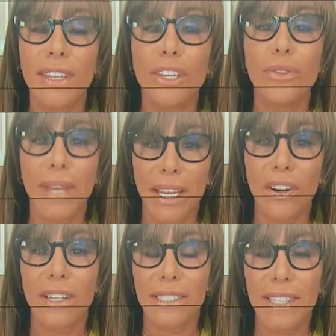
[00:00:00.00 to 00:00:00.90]
you
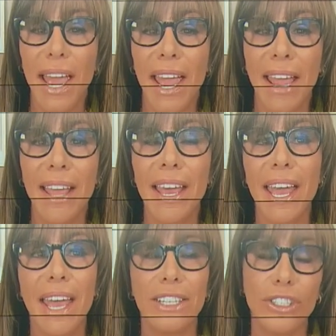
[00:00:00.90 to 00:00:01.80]
cannot say
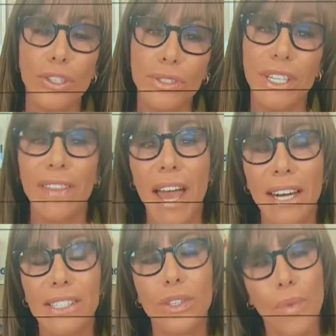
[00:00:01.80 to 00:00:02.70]
and using that as
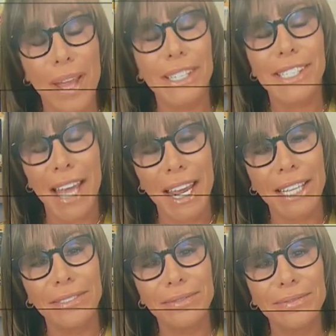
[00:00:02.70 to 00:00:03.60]
the way to say
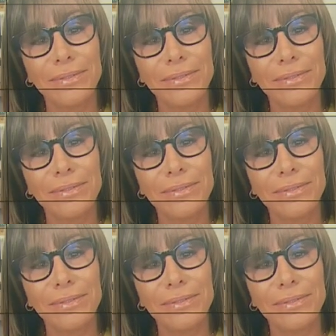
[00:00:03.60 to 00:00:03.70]
it.